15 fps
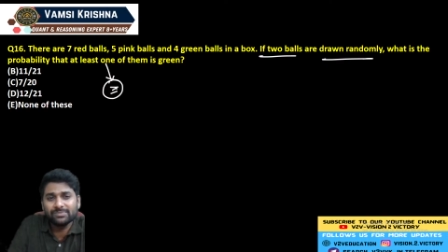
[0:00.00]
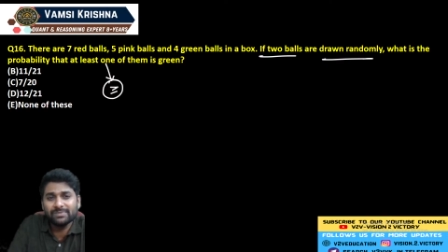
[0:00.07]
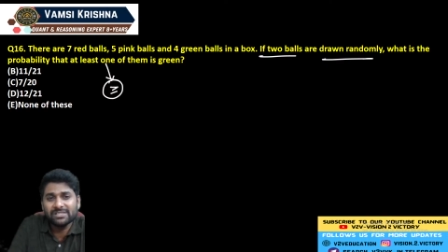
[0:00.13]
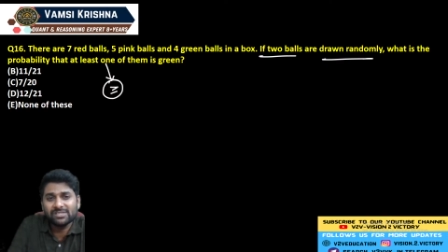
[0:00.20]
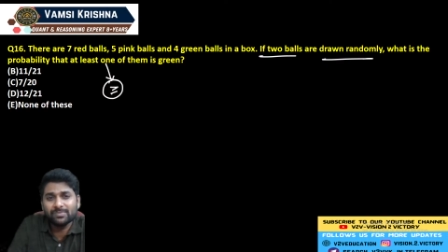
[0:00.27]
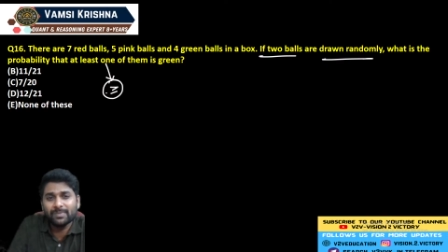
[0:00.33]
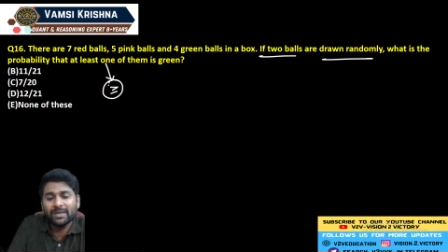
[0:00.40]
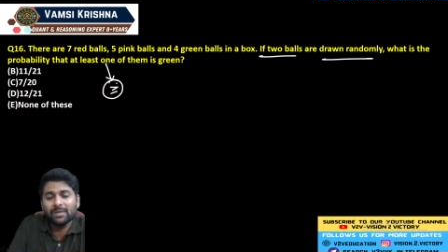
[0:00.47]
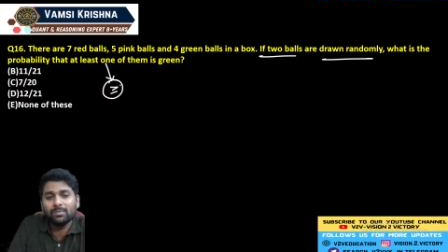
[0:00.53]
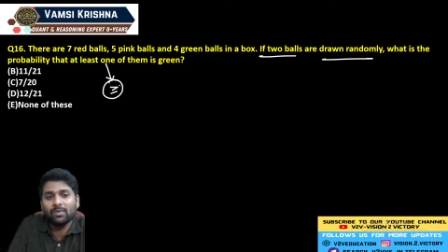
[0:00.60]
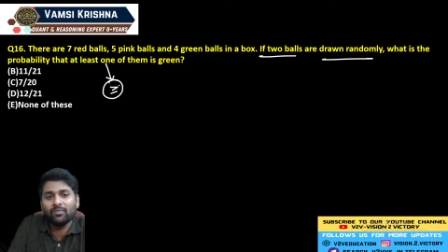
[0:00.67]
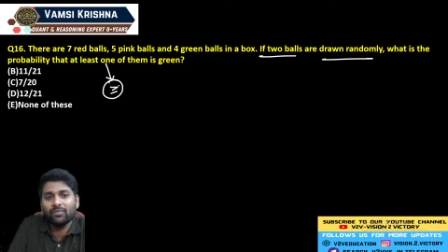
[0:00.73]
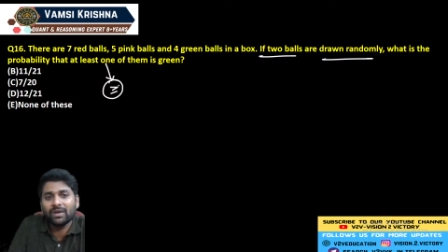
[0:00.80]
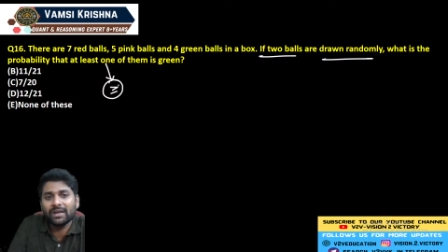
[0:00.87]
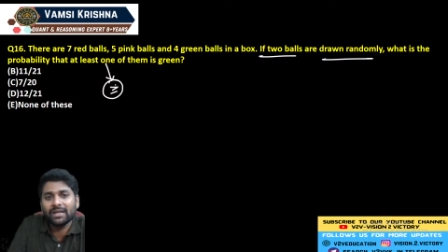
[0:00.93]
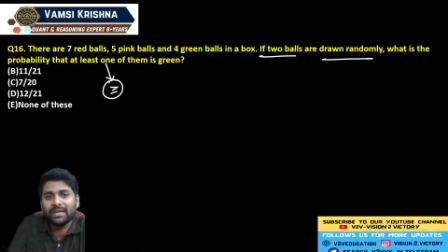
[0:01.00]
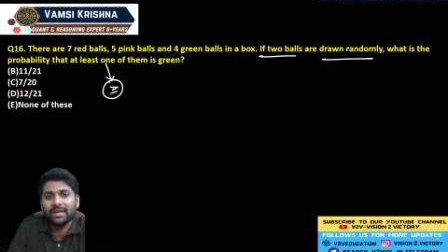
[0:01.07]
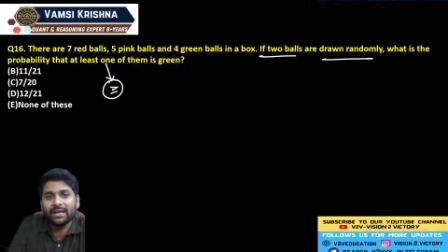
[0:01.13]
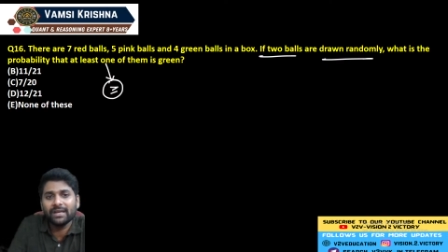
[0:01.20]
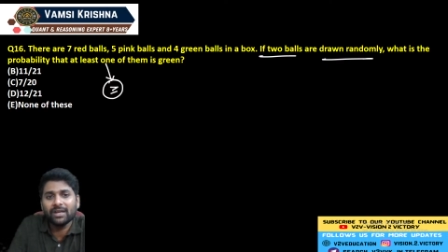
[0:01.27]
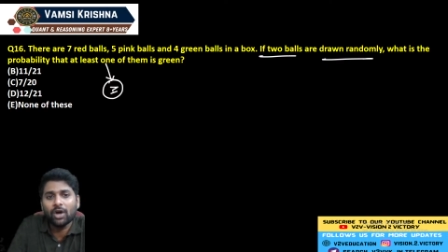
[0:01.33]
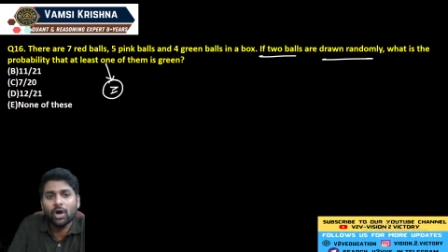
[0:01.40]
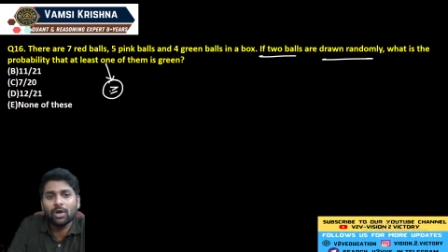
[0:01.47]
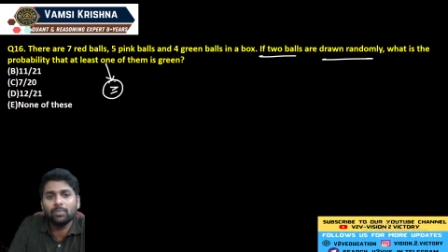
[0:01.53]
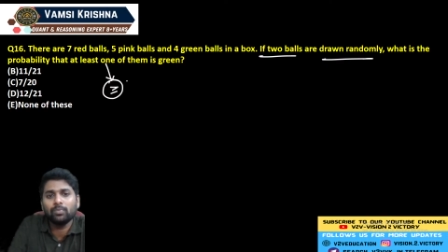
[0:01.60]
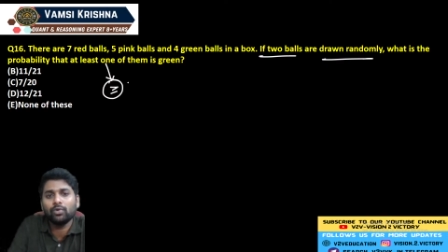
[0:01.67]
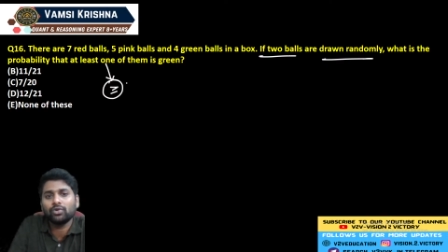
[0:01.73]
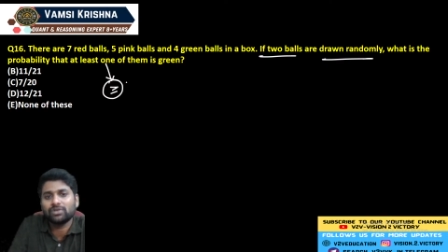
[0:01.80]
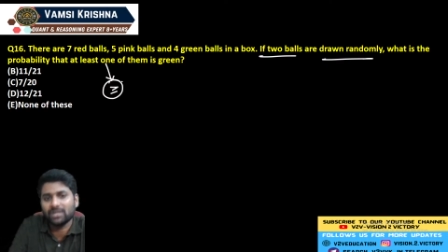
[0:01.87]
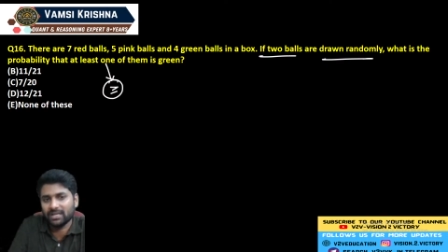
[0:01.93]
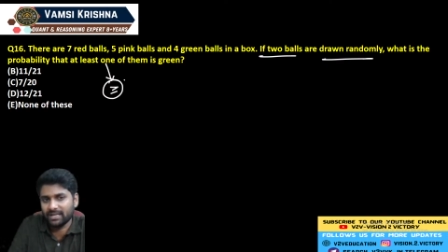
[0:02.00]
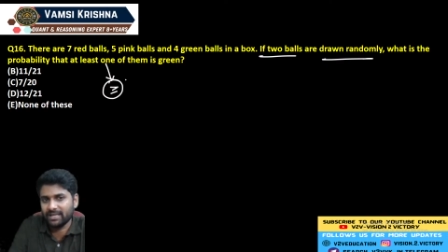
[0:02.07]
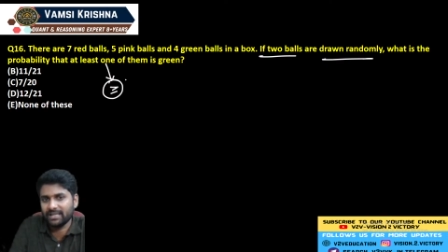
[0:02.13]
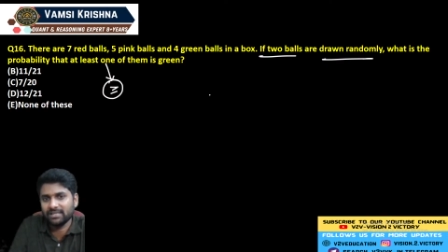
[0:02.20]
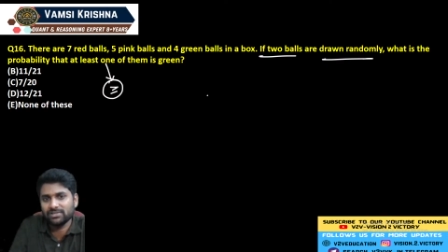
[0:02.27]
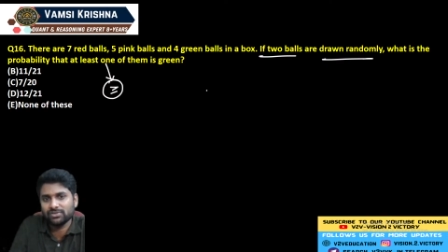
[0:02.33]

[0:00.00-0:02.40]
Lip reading: means minimum one green or both are green.